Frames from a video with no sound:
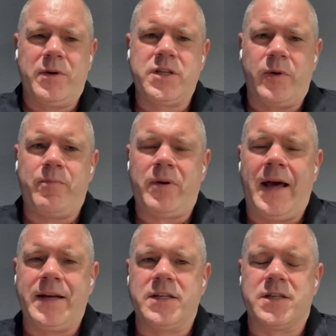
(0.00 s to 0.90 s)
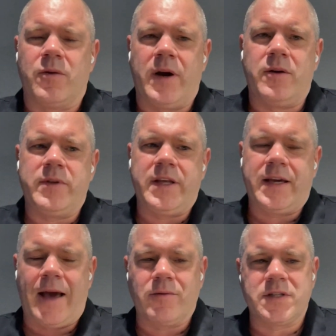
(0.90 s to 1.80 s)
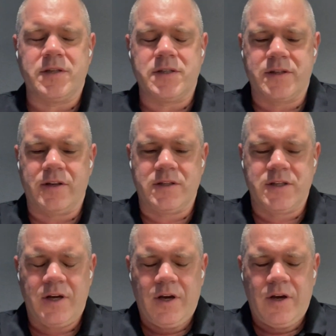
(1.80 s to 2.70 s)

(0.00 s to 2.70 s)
because we planned it so well with the accountants that